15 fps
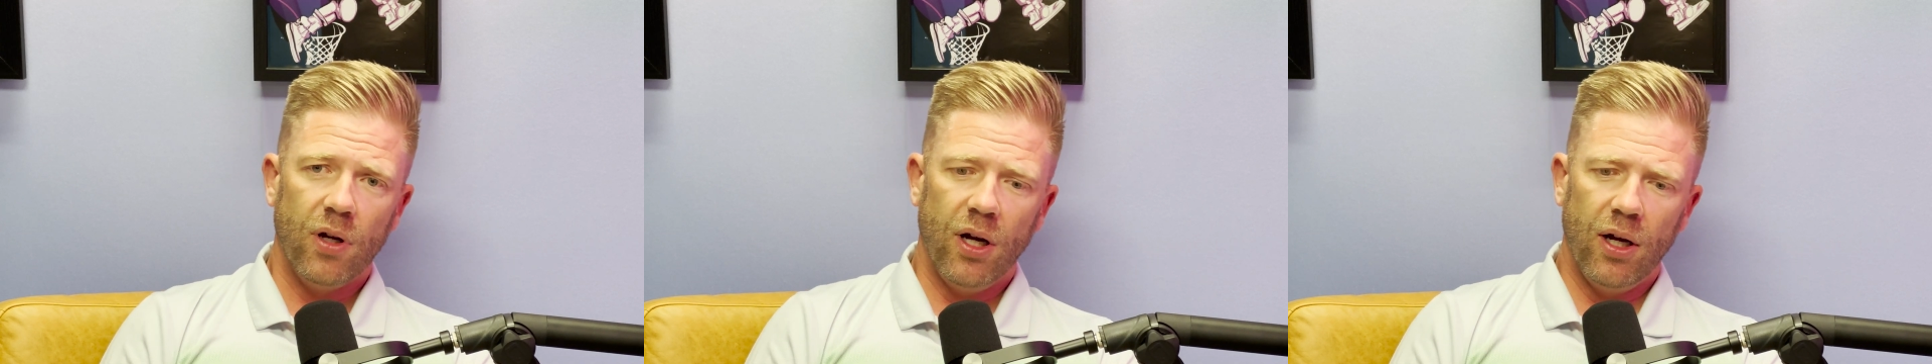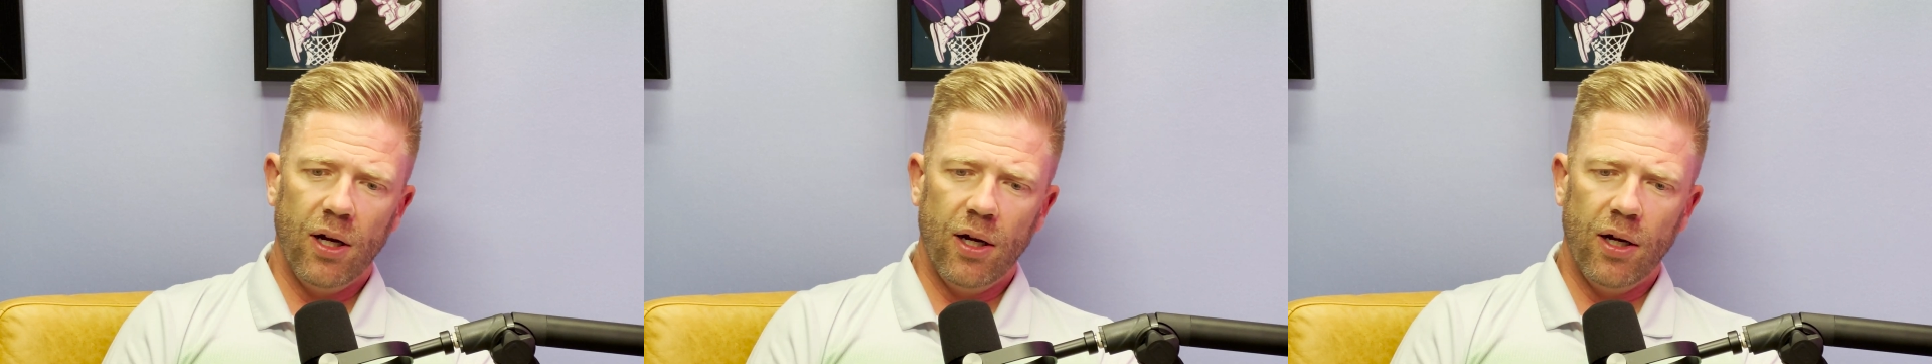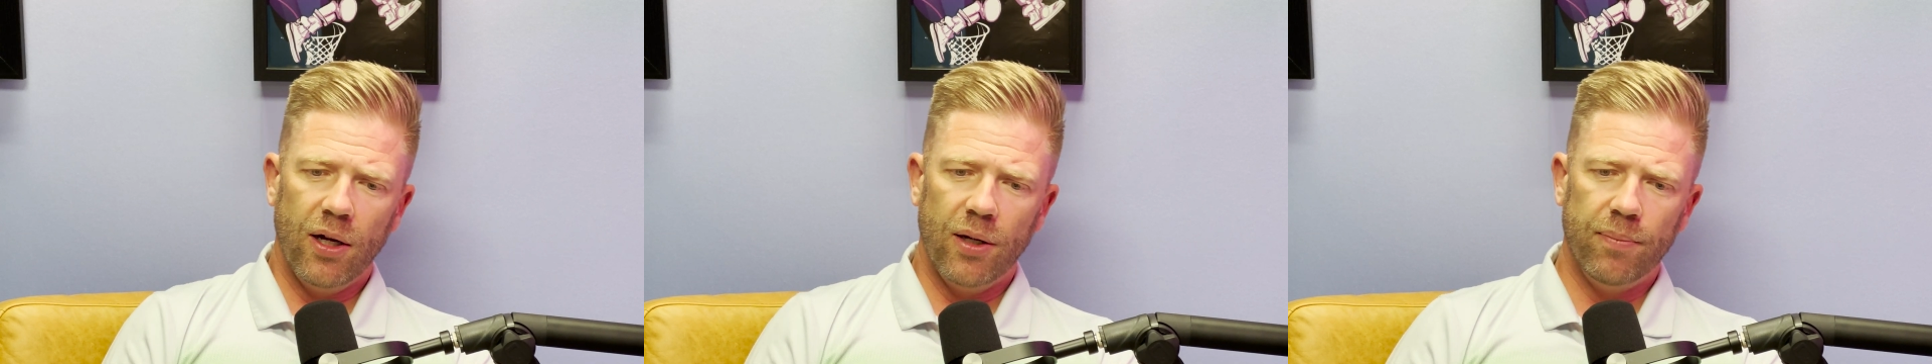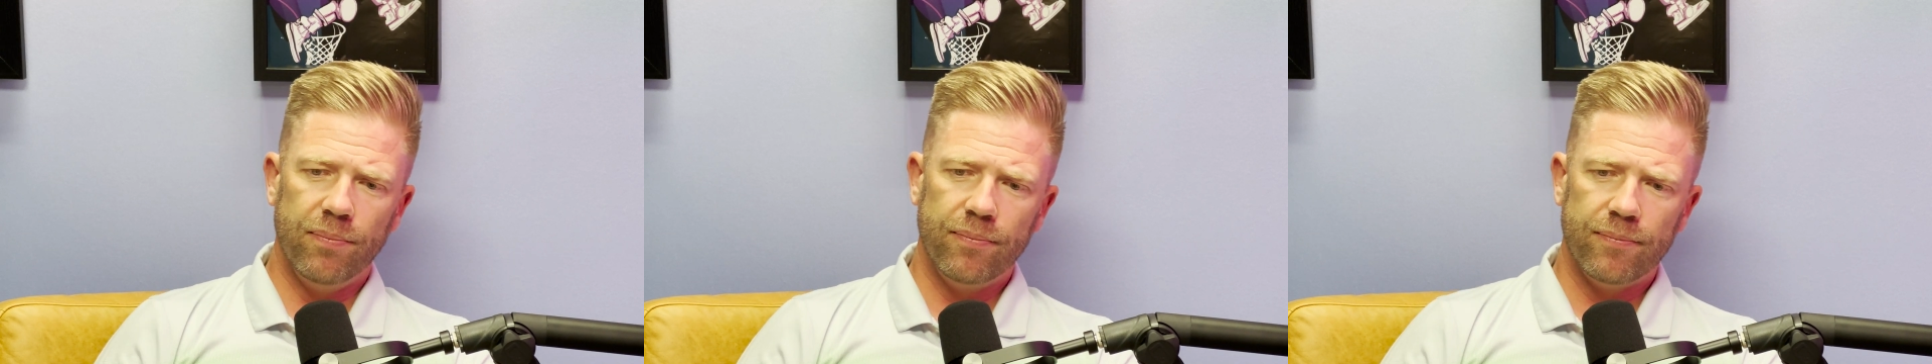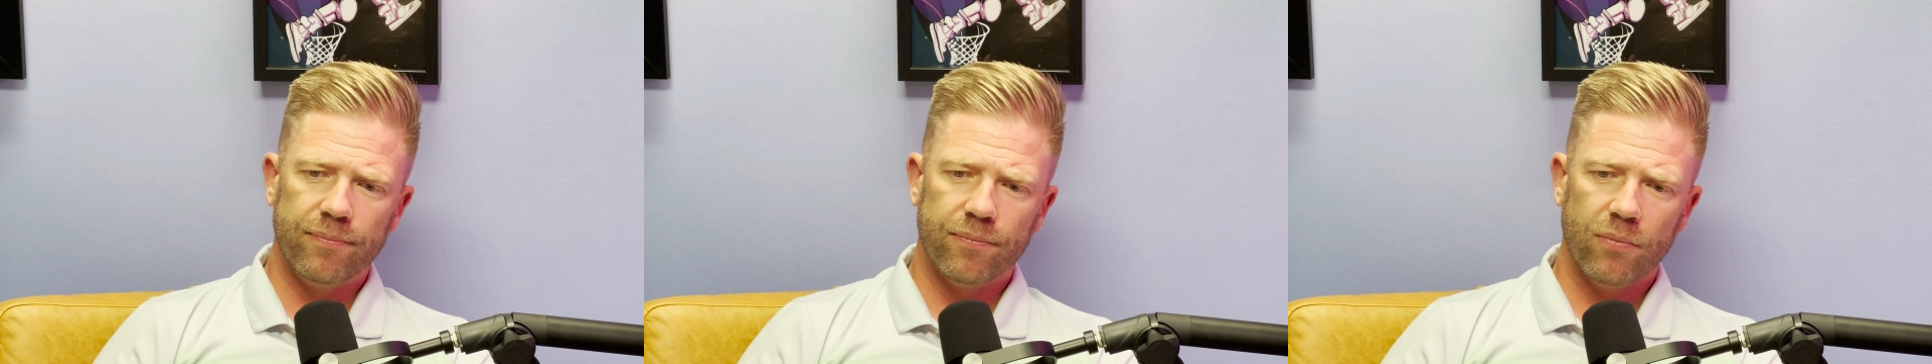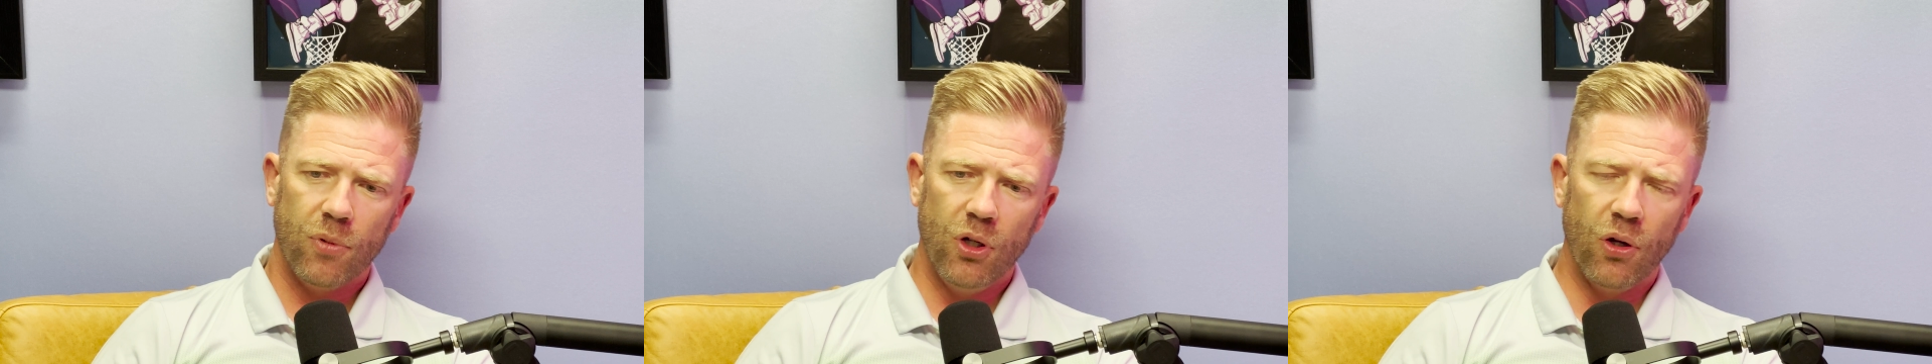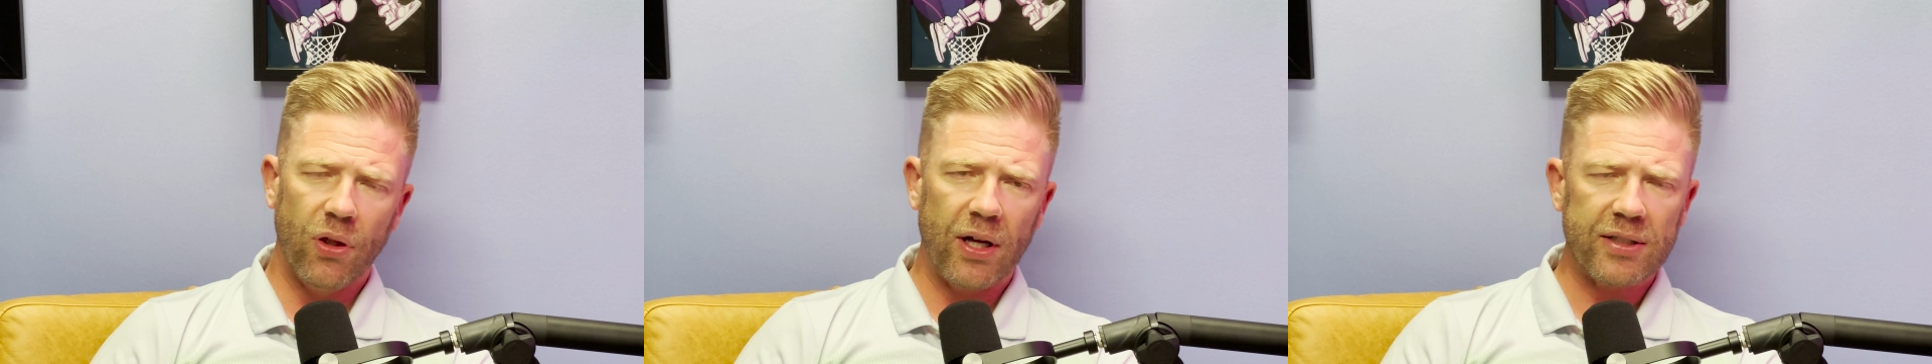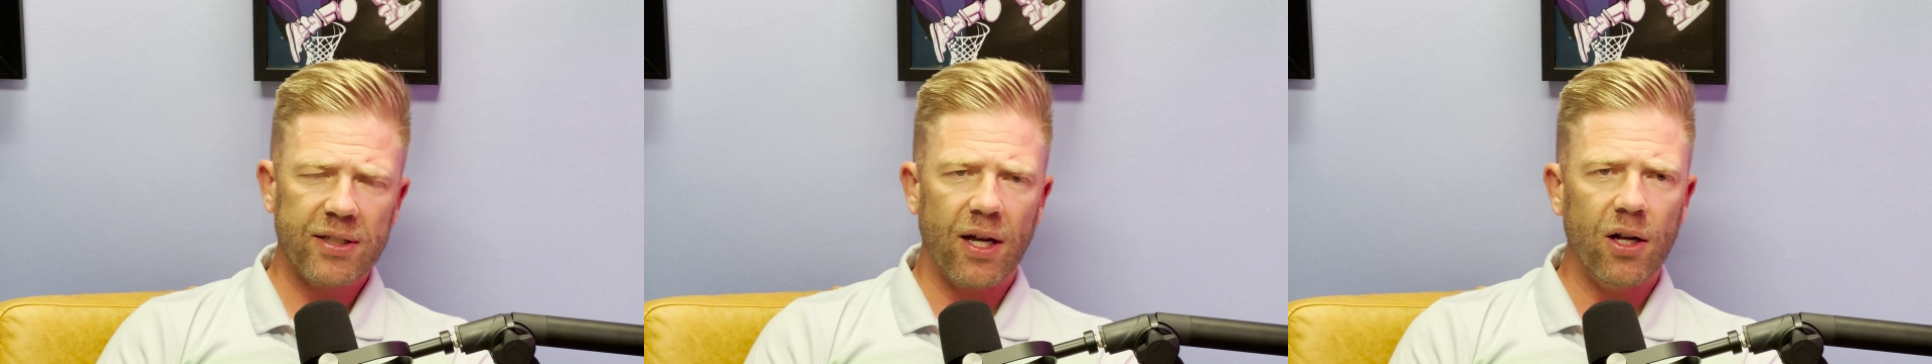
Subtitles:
that's